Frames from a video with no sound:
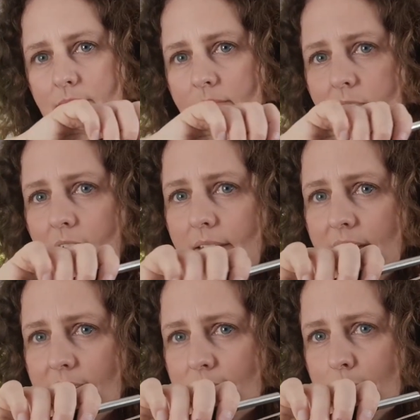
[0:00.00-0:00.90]
and
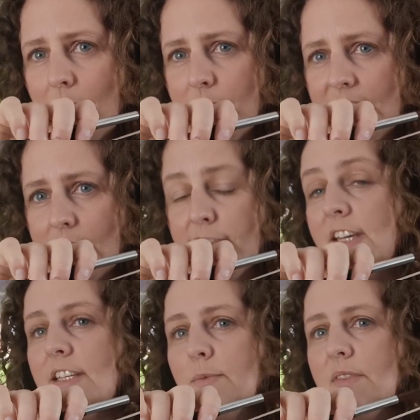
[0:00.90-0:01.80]
that's the mum and dad
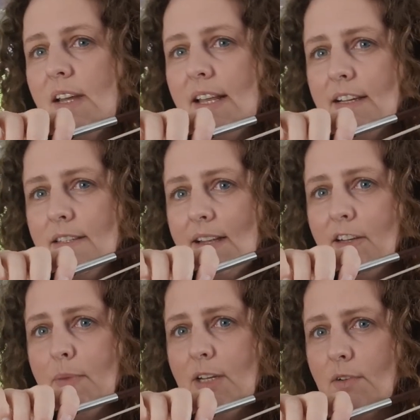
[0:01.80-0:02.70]
fingers with their legs down a
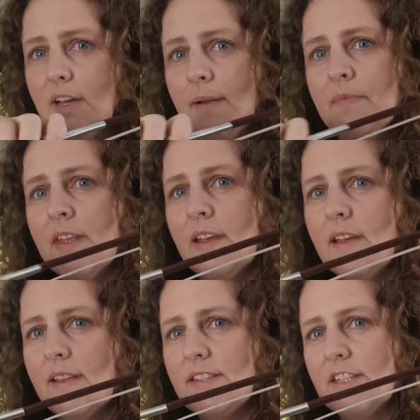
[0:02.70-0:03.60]
bit longer.
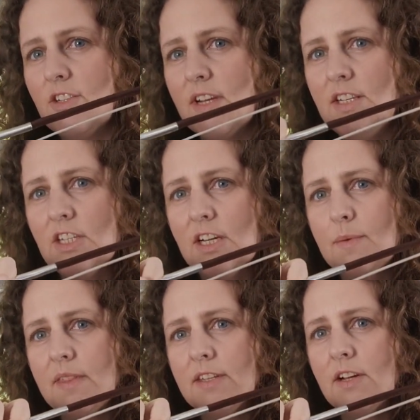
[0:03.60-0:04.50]
That's the stranger
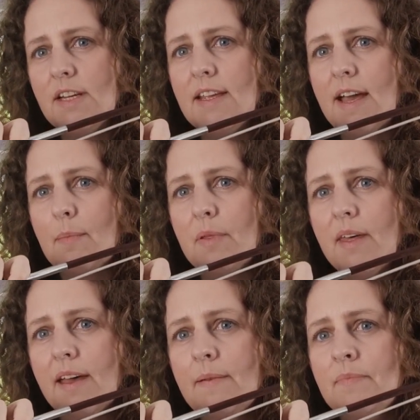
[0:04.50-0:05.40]
with a tiny gap
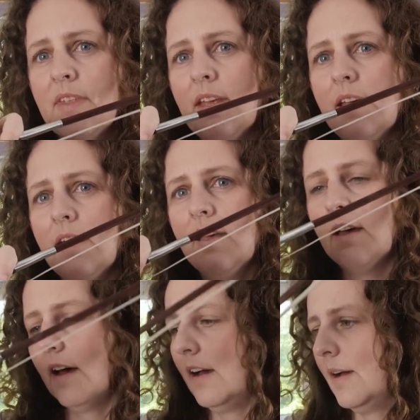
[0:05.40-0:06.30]
there,
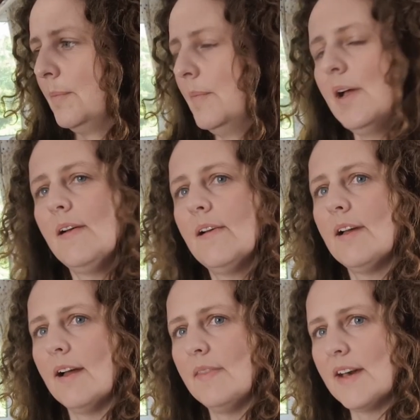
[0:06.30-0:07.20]
and
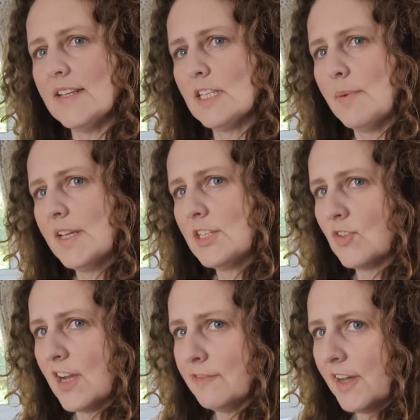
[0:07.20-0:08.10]
that is the bus
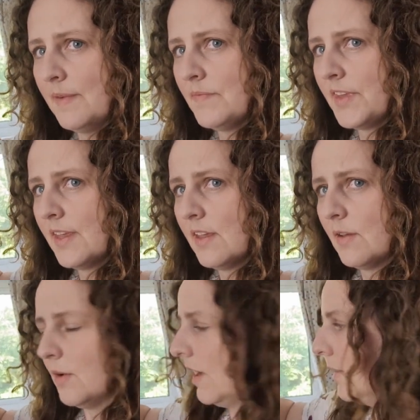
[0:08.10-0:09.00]
driver
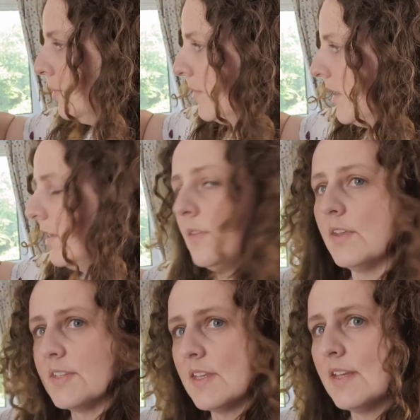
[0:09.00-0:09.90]

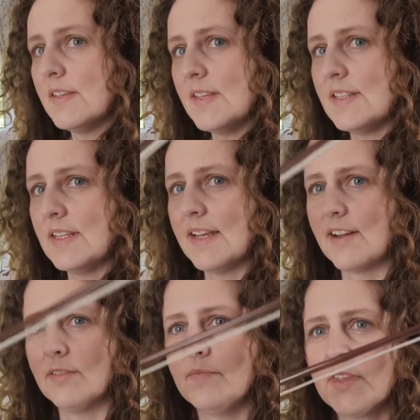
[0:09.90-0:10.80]
that's sitting
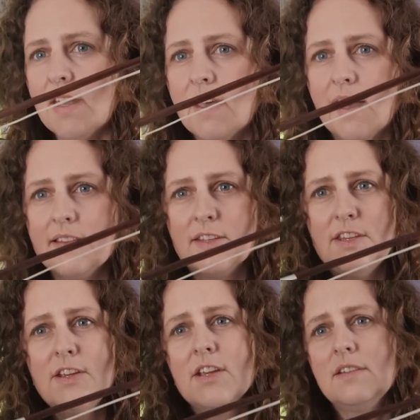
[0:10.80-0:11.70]
down. And so
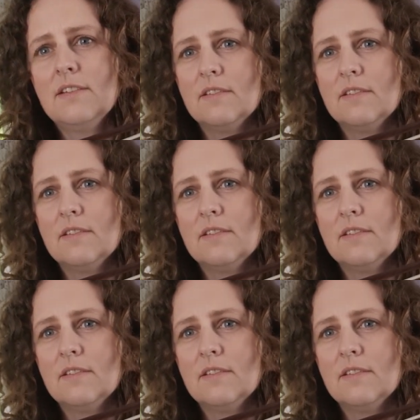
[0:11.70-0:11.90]
you can